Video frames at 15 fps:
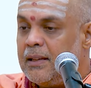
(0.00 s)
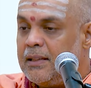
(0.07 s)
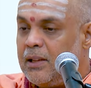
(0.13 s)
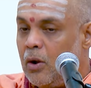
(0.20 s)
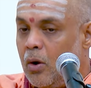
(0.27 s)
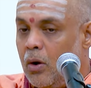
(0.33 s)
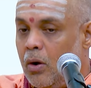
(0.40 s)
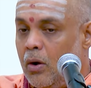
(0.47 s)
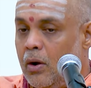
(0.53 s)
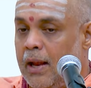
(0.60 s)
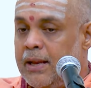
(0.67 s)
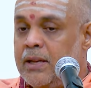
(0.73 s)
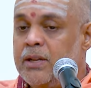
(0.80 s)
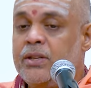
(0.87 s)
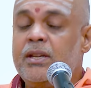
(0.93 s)
the all
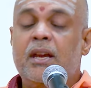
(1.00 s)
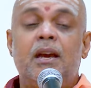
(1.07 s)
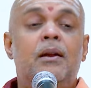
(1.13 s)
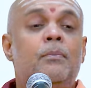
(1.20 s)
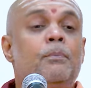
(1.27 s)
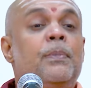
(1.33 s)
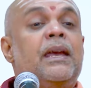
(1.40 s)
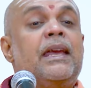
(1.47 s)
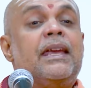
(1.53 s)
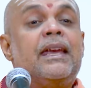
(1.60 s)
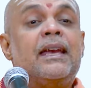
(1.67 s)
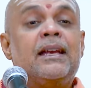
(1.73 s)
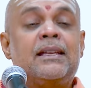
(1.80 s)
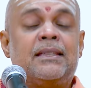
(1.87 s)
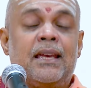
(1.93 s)
entire
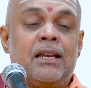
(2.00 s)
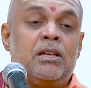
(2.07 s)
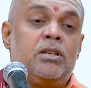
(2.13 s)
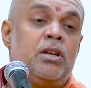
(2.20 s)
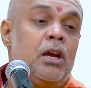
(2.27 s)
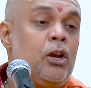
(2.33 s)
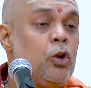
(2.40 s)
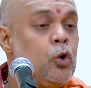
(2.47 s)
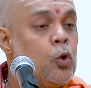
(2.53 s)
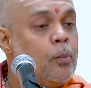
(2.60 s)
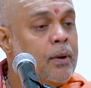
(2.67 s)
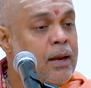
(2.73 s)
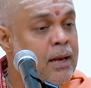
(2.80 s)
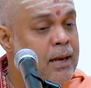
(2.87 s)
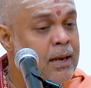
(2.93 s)
beings, entire
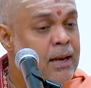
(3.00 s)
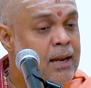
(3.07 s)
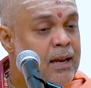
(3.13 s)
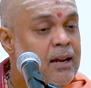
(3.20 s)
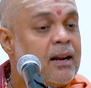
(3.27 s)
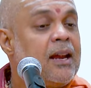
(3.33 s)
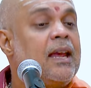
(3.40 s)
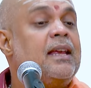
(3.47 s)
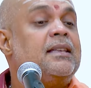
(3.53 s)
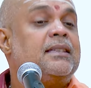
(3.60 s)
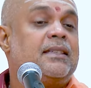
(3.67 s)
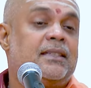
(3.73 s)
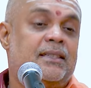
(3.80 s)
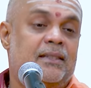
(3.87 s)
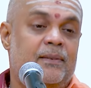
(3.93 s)
human
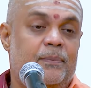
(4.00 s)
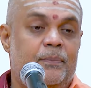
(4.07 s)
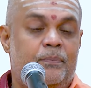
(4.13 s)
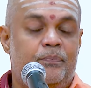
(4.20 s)
race.